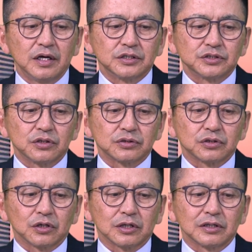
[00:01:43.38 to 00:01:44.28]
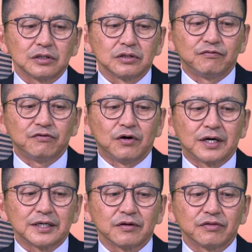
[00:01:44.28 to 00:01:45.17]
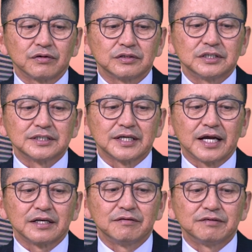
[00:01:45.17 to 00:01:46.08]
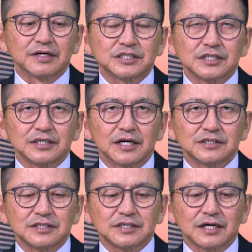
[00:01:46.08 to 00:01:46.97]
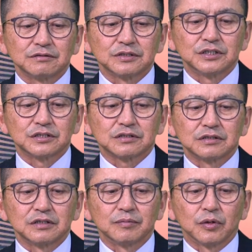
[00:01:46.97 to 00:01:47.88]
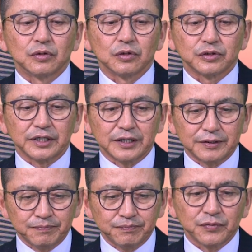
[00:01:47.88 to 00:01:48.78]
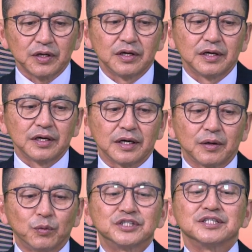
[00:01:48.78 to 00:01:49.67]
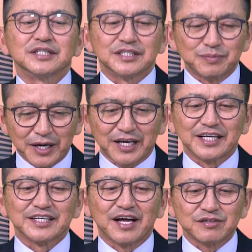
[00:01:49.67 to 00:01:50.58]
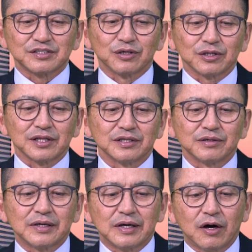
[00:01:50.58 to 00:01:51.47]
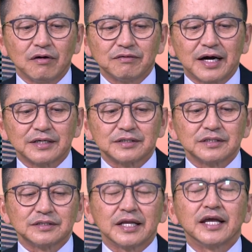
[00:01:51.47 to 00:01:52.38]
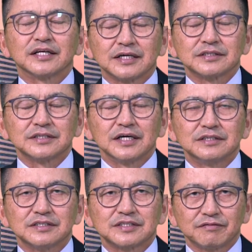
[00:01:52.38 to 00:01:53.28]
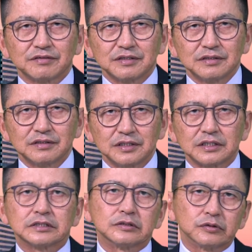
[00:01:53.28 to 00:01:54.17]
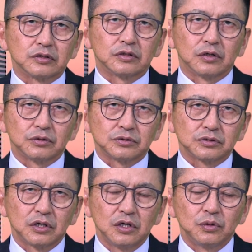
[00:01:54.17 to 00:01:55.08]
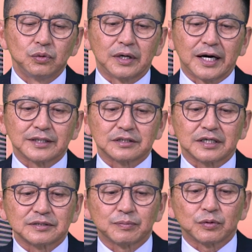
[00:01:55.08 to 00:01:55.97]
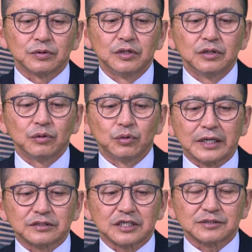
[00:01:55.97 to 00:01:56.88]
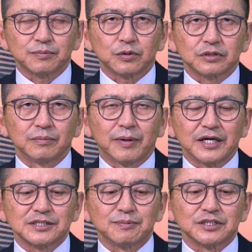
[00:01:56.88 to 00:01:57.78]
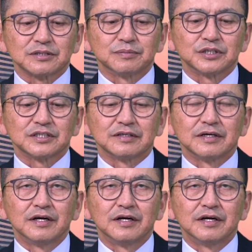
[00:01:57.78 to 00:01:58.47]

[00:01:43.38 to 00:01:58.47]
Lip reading: So total 439 infection cases are registered in Mongolia, which is making another total of 887, including those who are transported by special mission